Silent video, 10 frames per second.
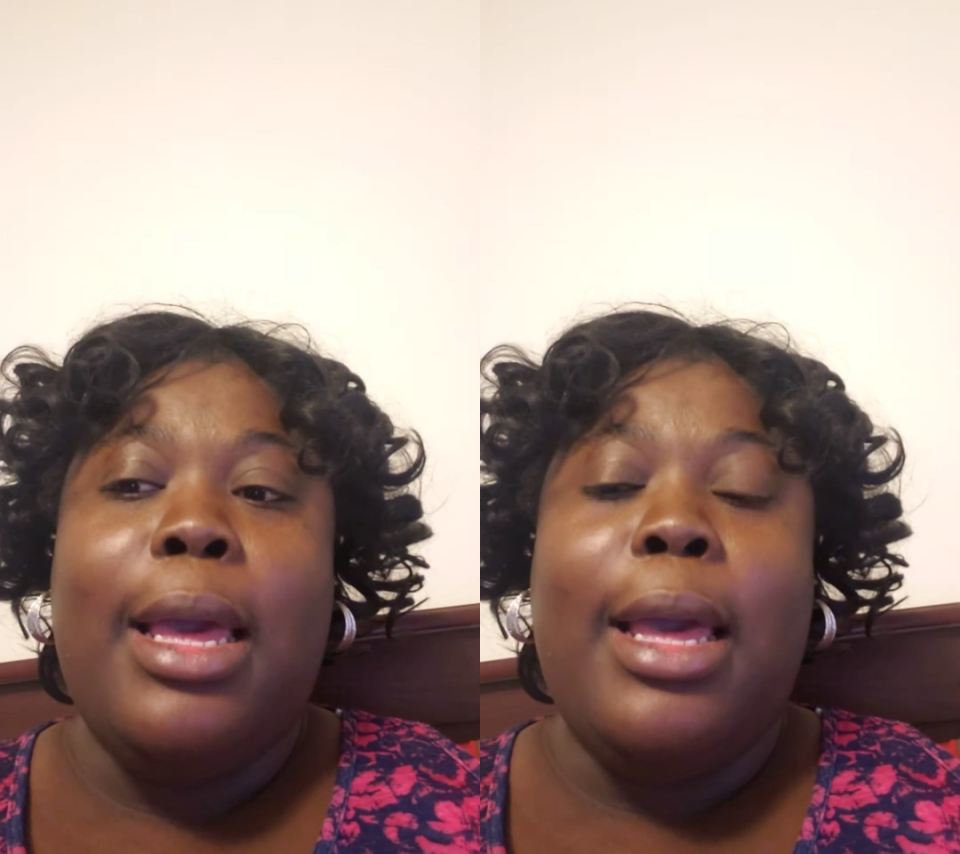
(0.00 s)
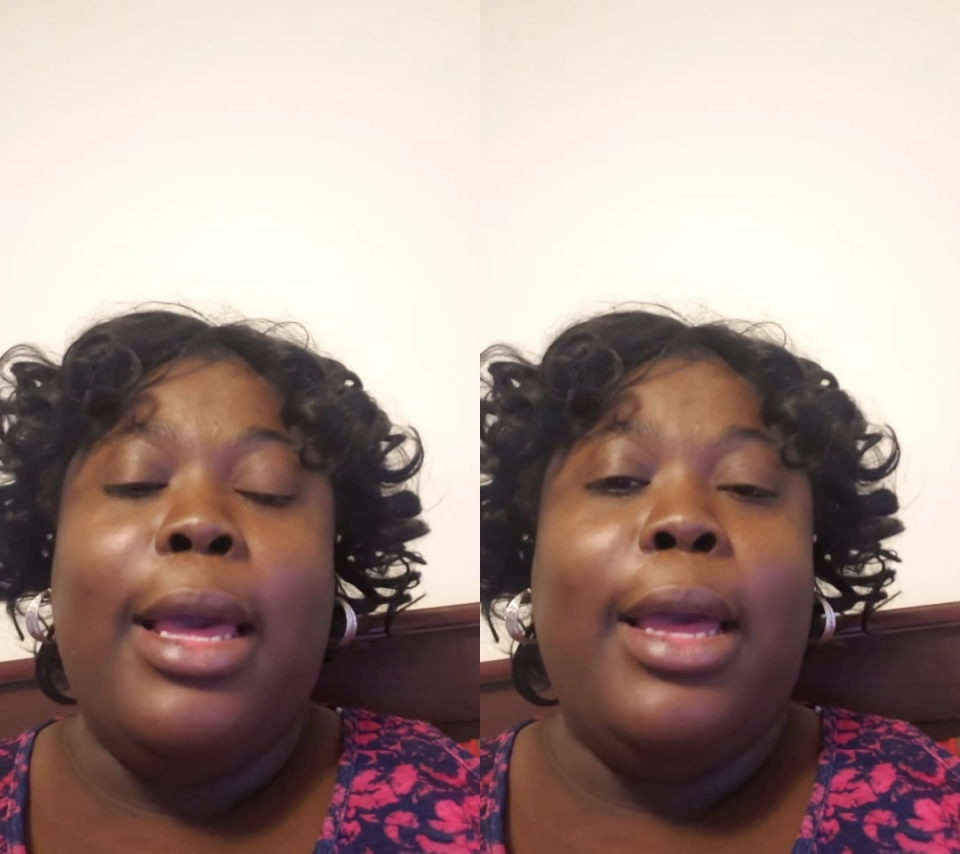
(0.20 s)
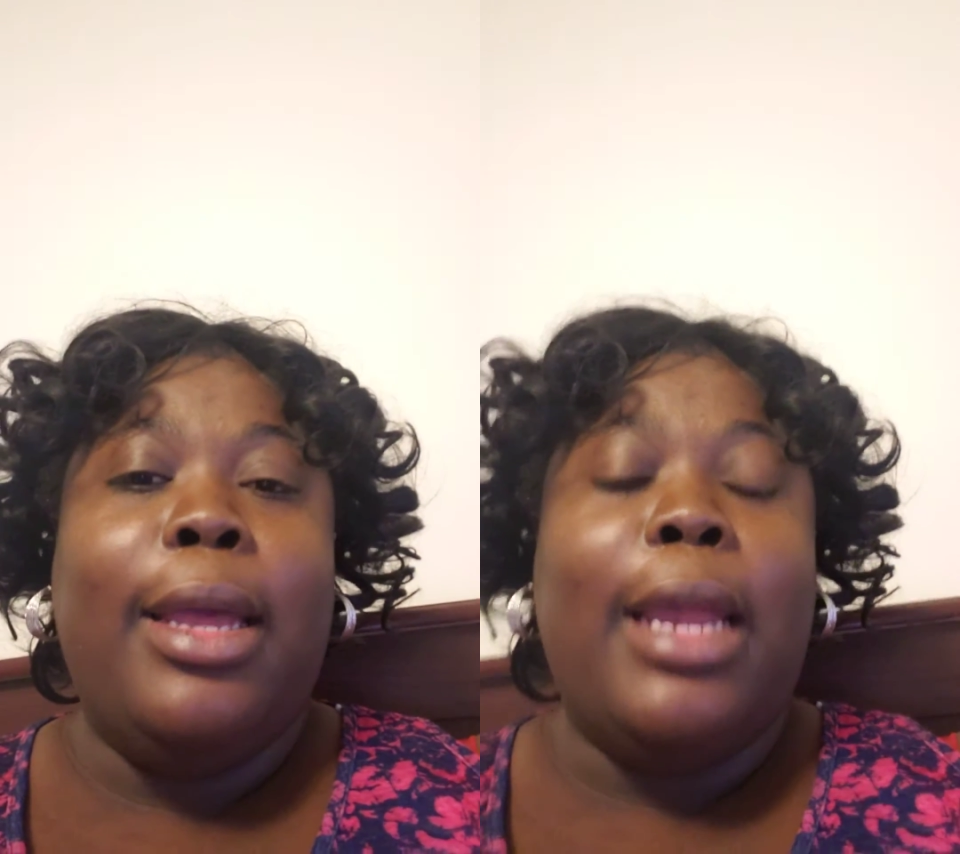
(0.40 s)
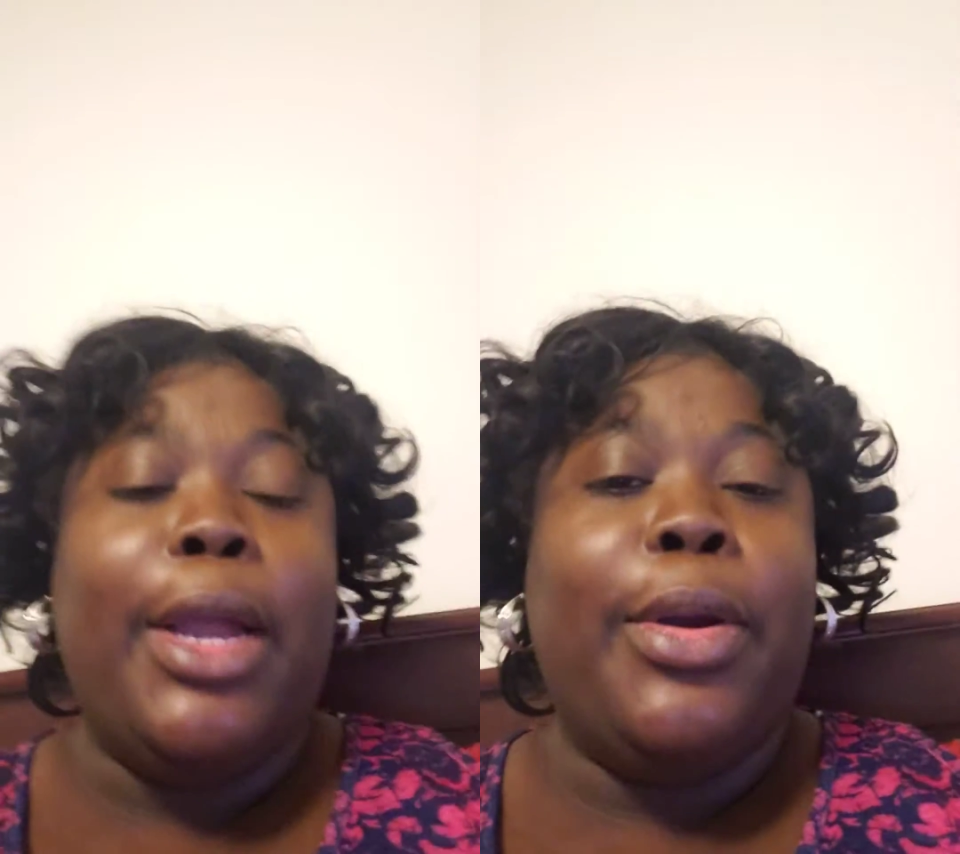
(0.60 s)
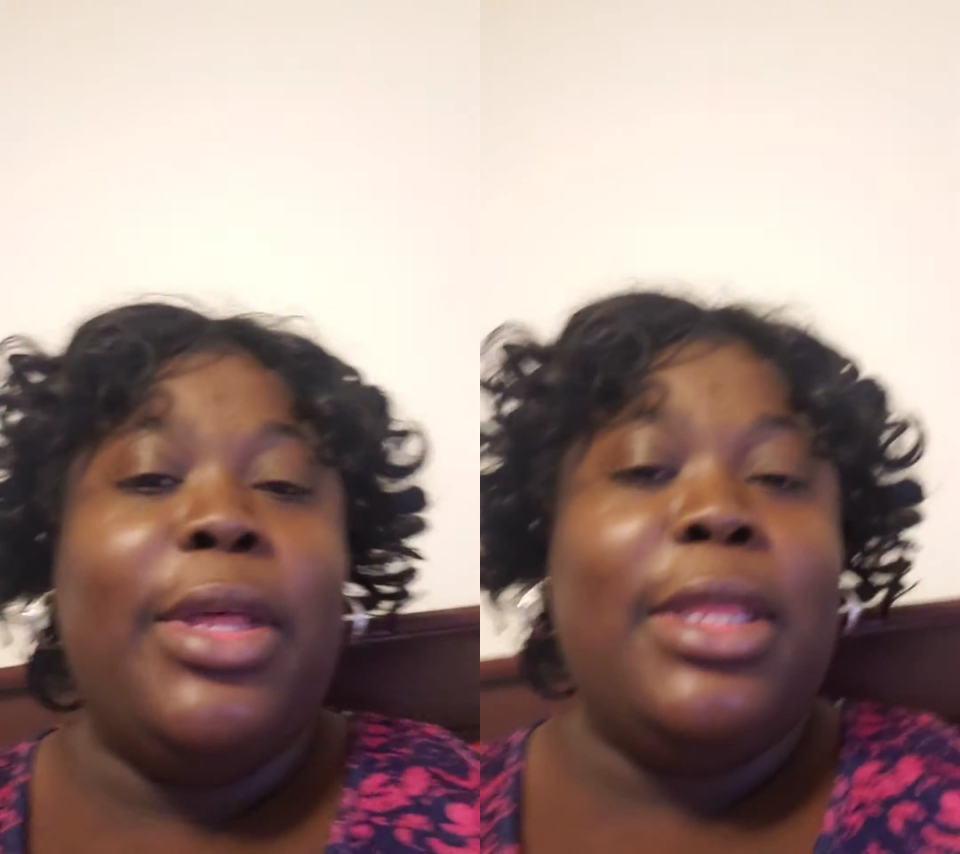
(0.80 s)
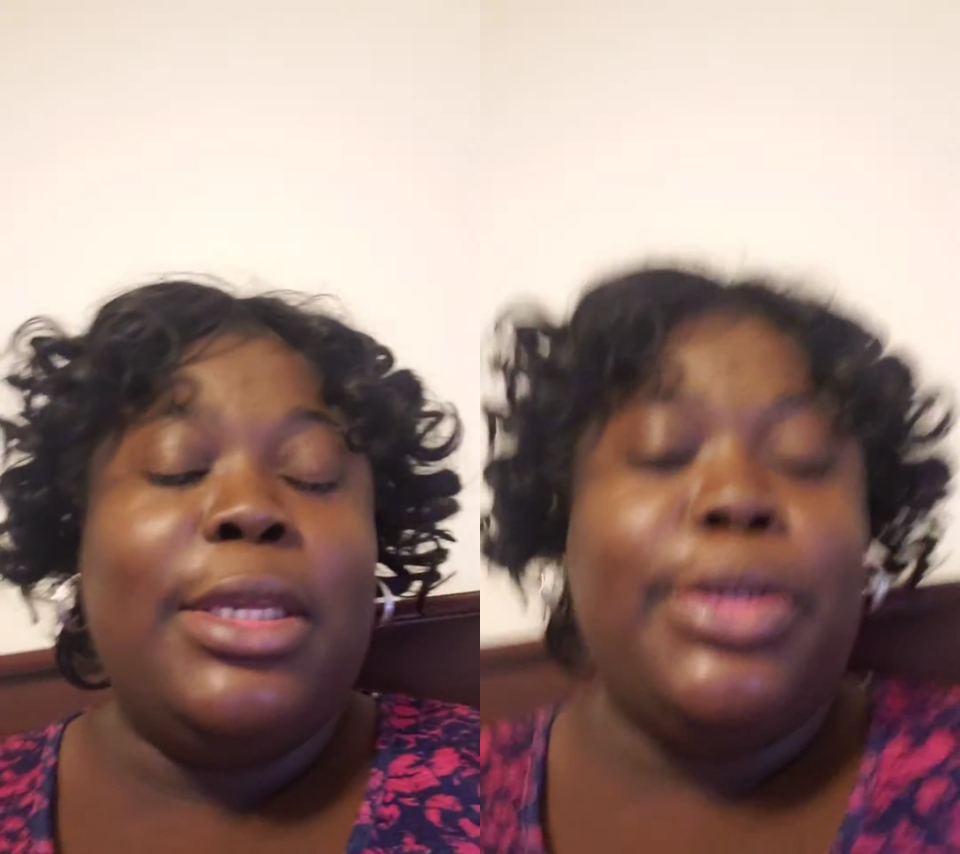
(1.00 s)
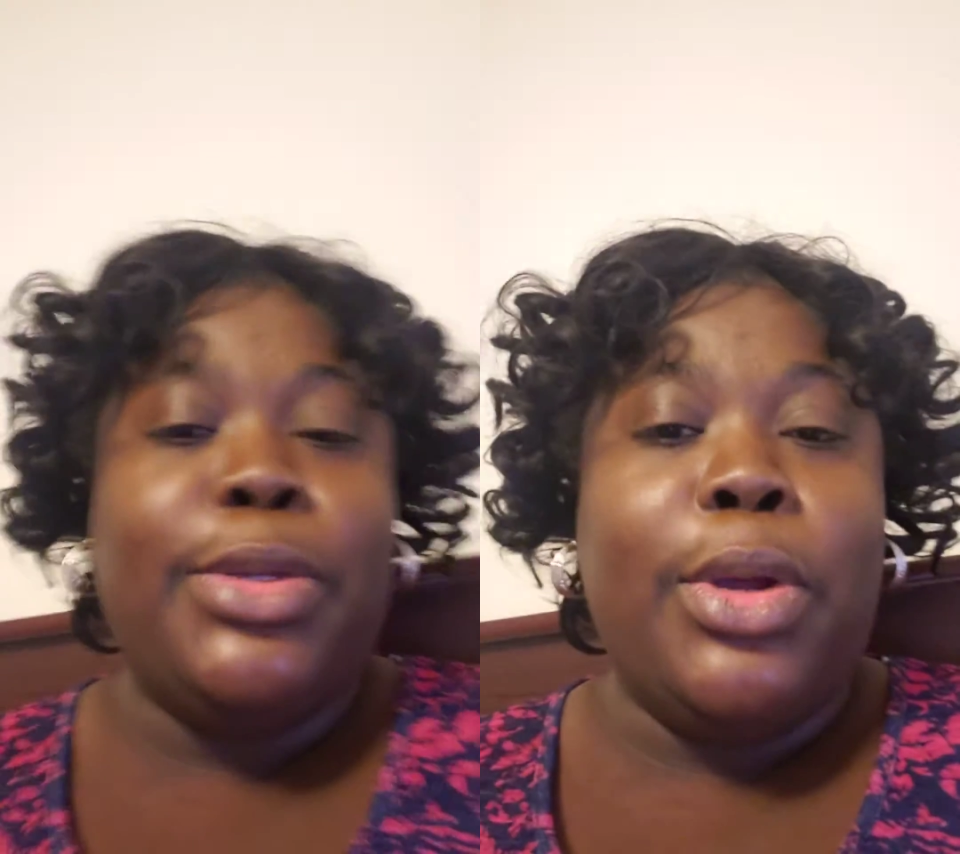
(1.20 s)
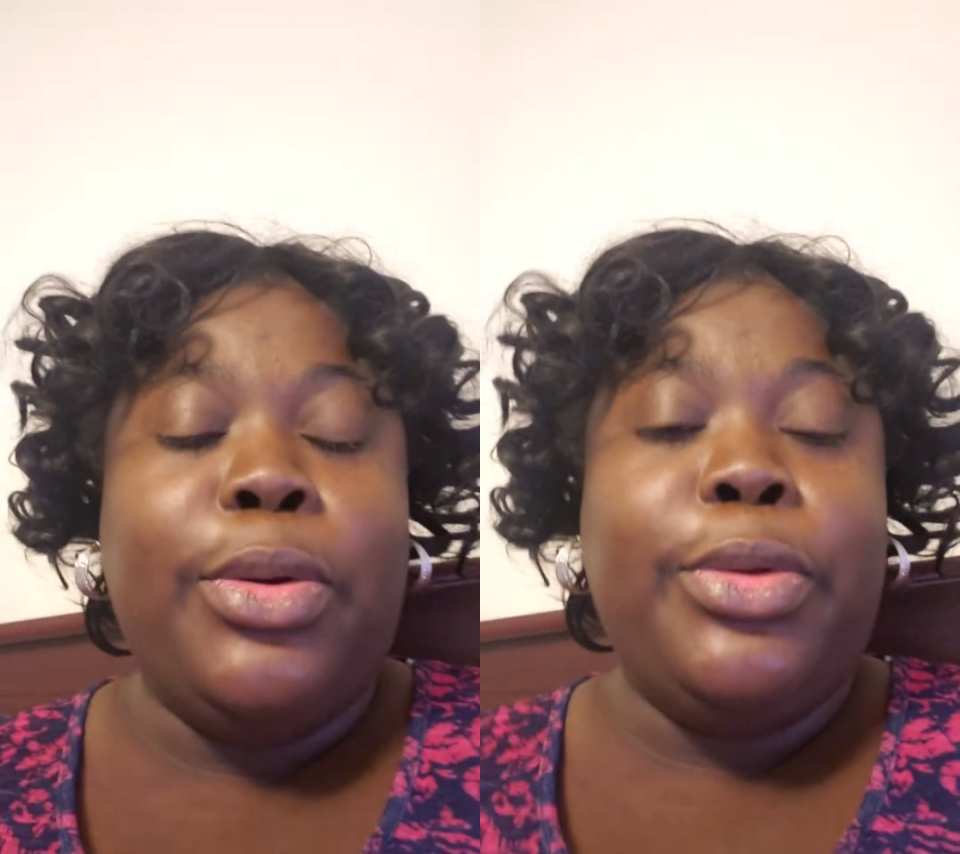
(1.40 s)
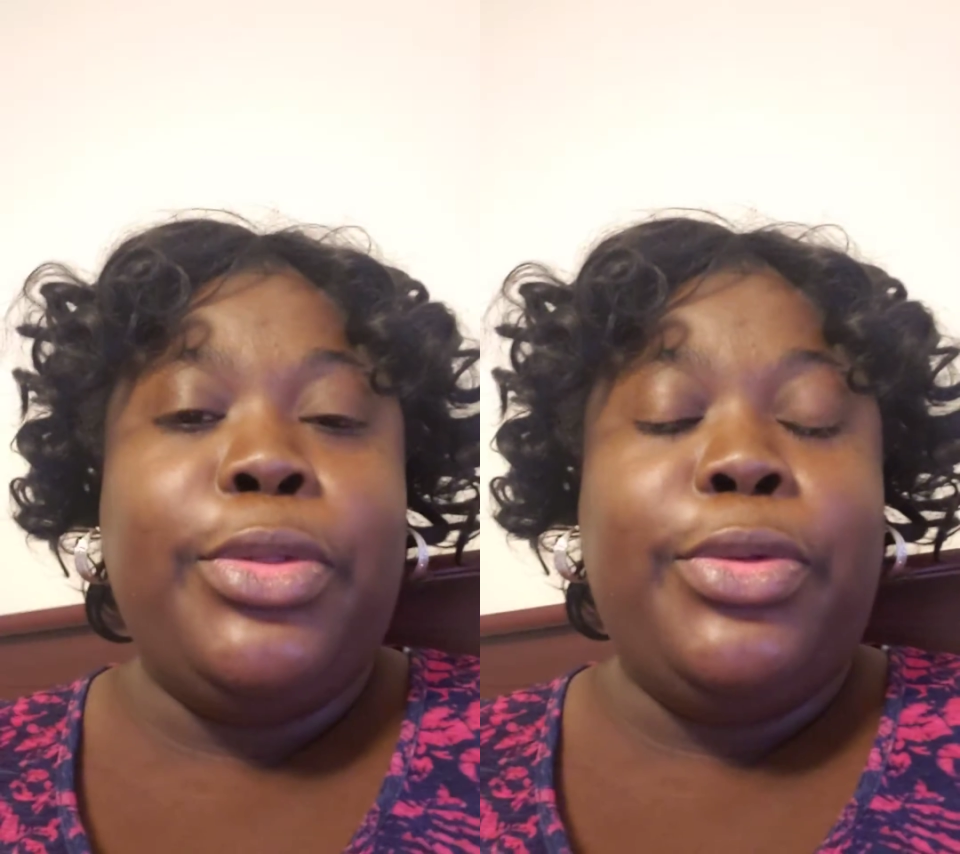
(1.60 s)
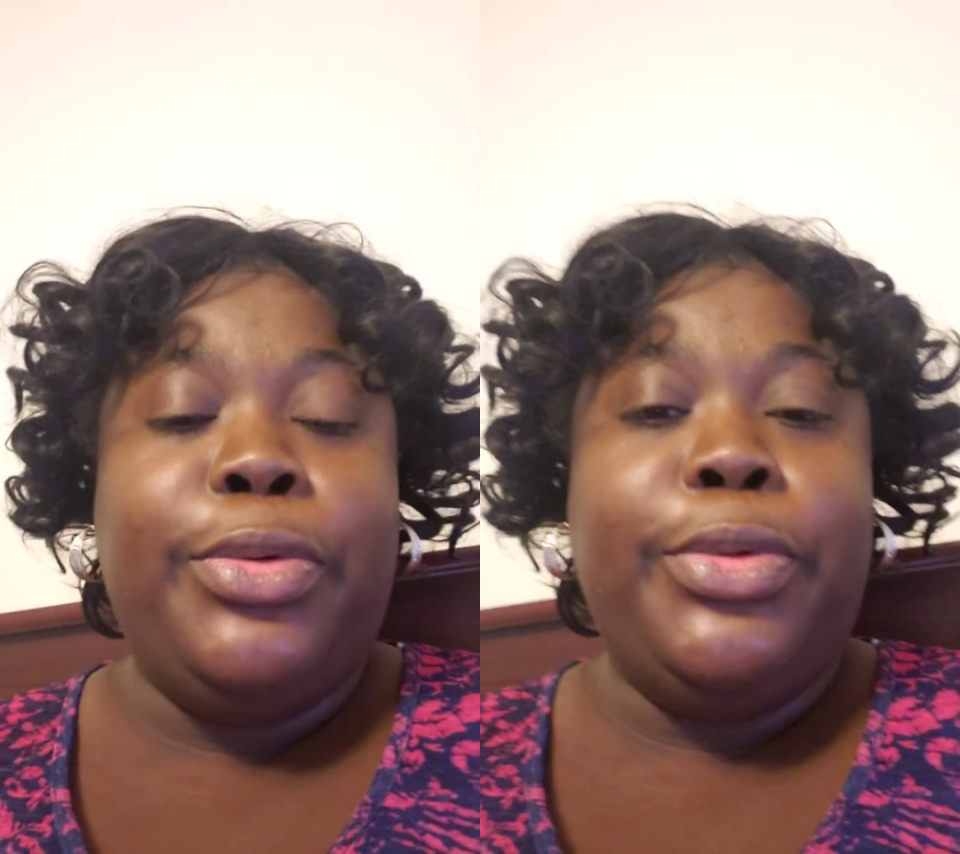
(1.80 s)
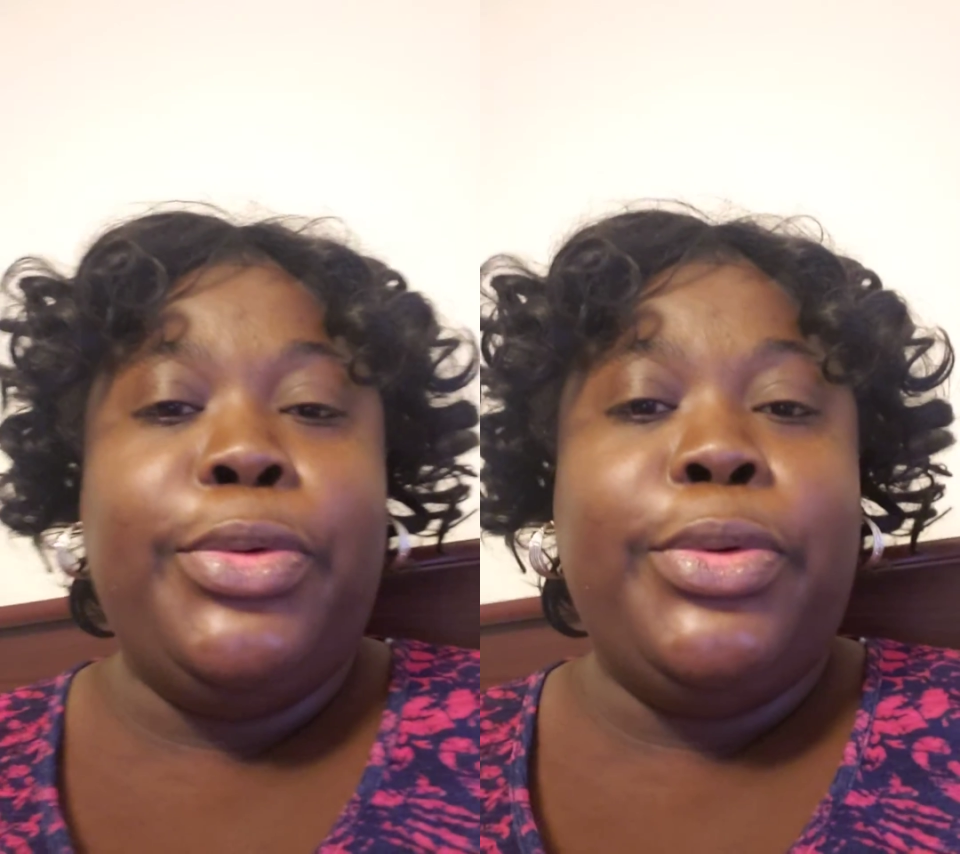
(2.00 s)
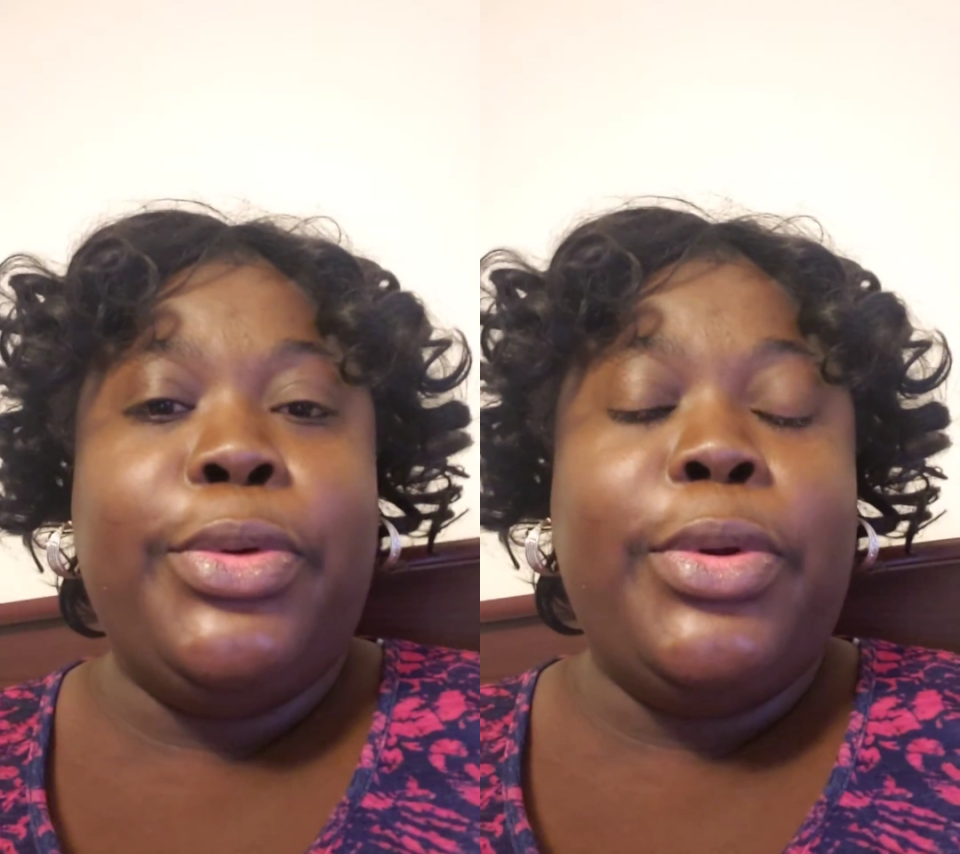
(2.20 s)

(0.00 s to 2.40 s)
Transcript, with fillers: and I got this song through